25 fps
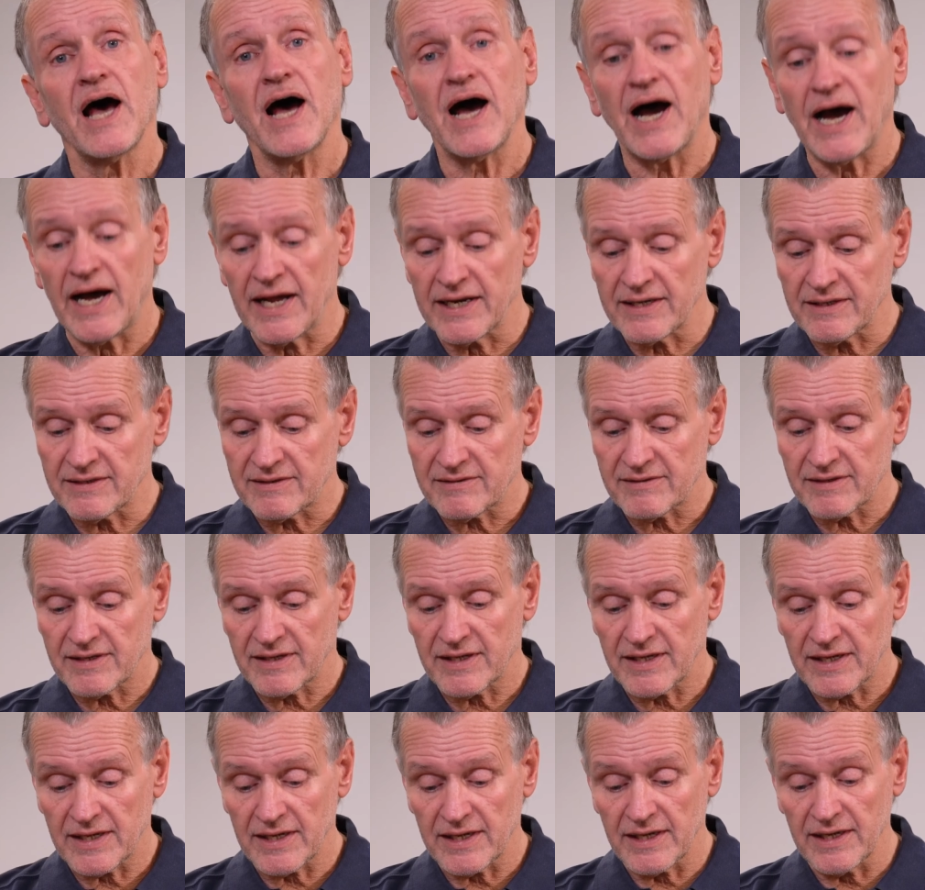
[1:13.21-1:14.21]
And
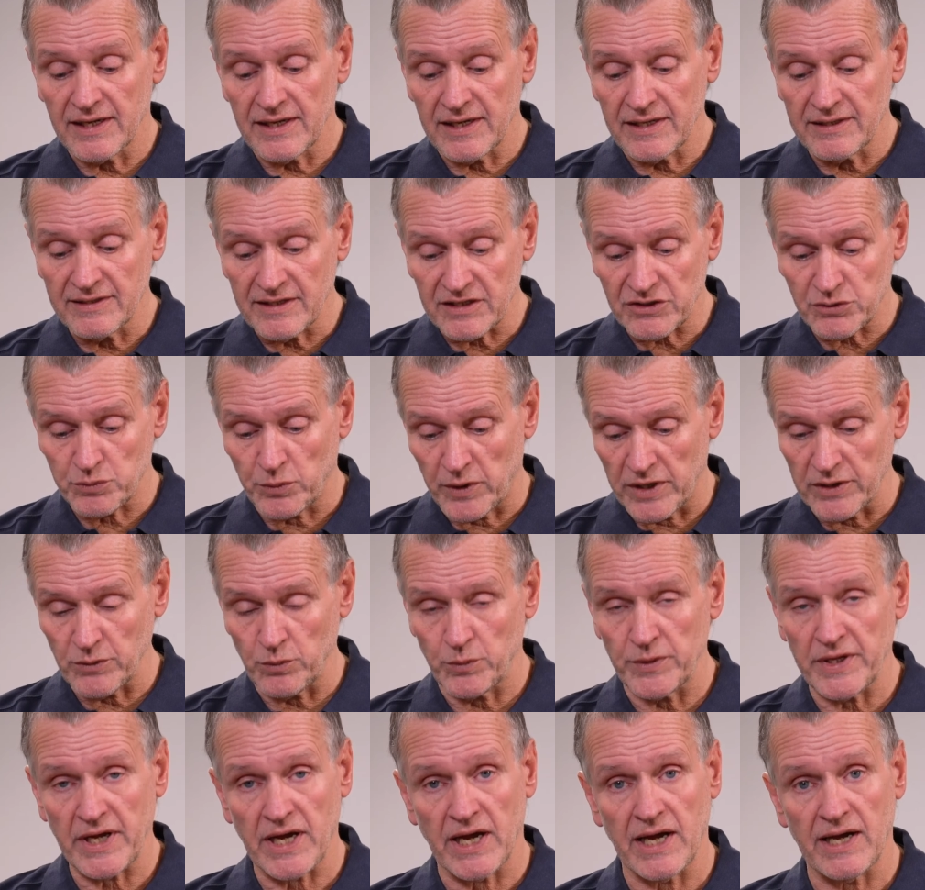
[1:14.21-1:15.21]
in this one
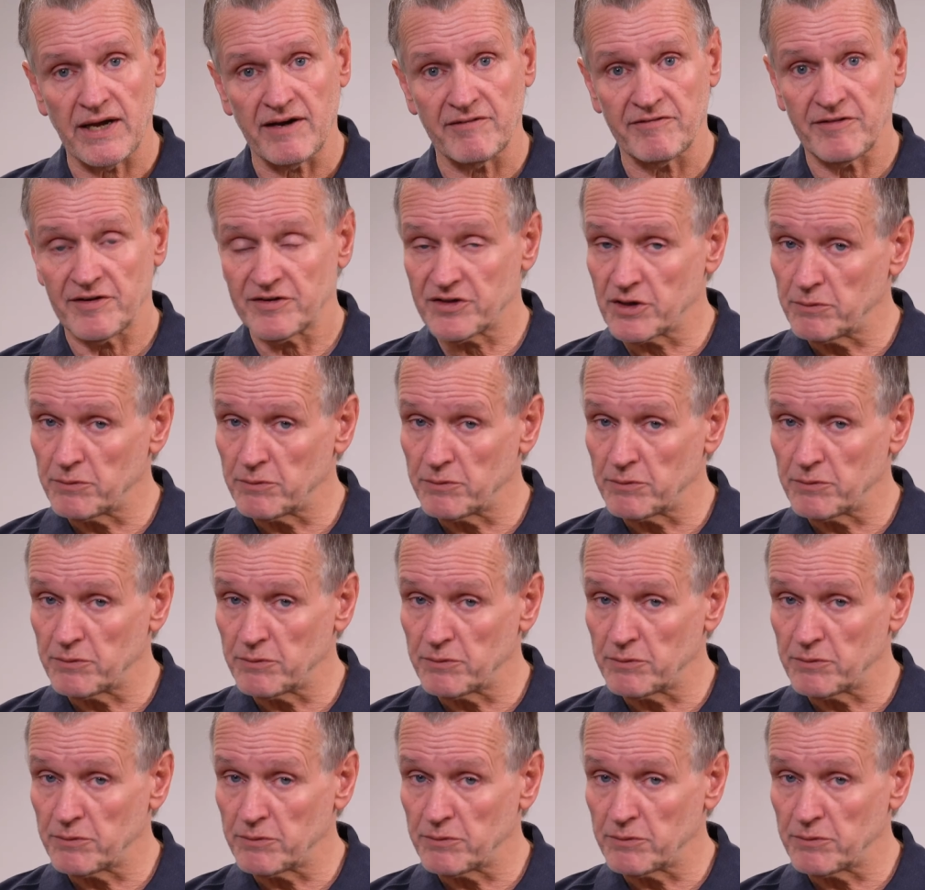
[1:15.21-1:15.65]
we have